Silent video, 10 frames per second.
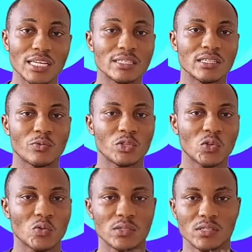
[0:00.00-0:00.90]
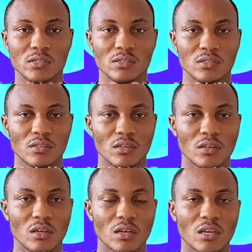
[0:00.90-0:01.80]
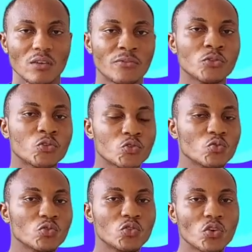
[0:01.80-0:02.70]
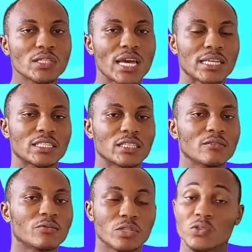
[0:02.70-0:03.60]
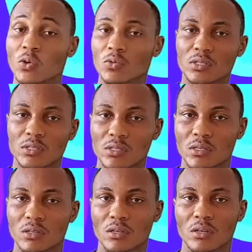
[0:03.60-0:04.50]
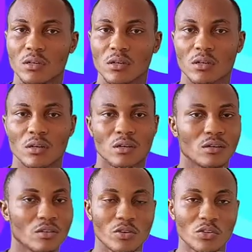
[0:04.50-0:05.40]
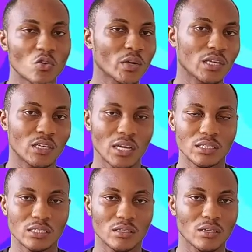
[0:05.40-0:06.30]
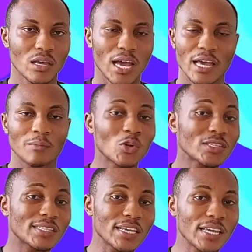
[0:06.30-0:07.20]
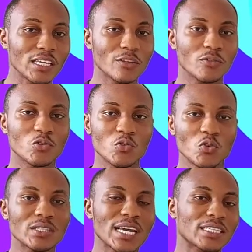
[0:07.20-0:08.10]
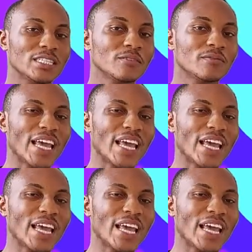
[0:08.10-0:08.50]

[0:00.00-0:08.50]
that is the results. If you do not achieve results, you are not working hard. I am not saying if you do not achieve